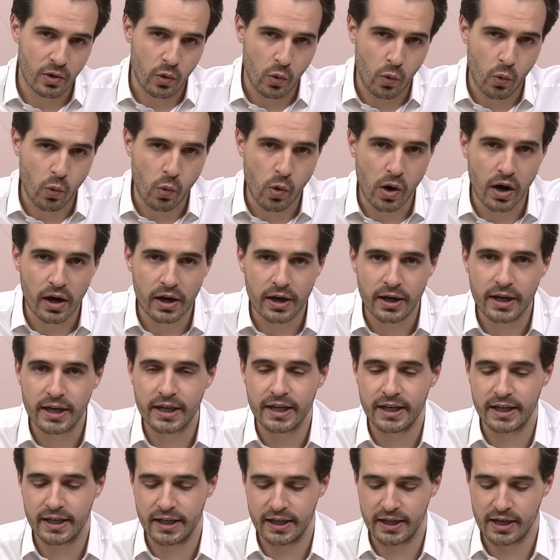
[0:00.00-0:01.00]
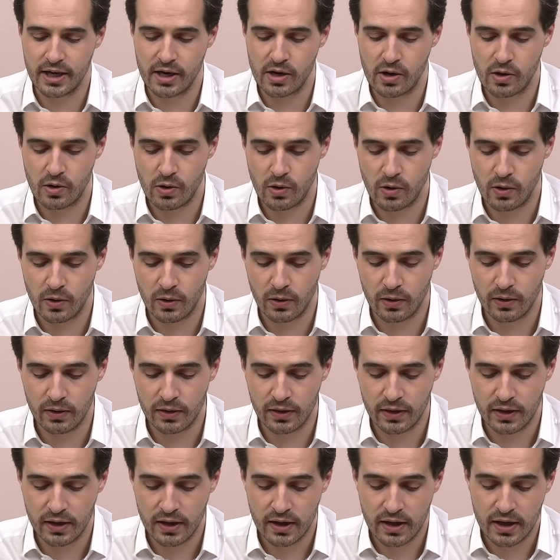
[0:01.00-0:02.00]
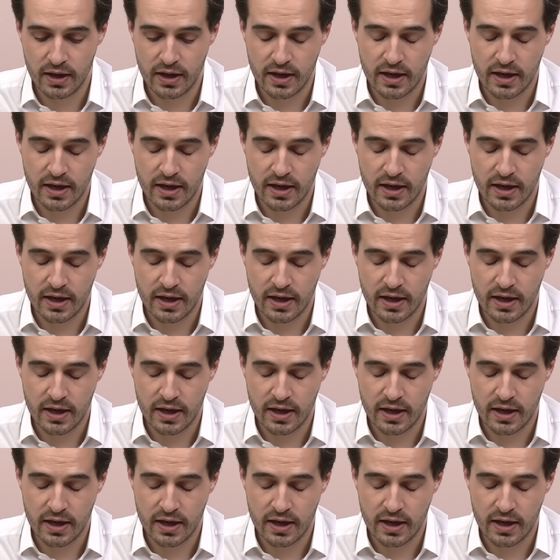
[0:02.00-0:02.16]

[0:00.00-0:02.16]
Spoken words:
working on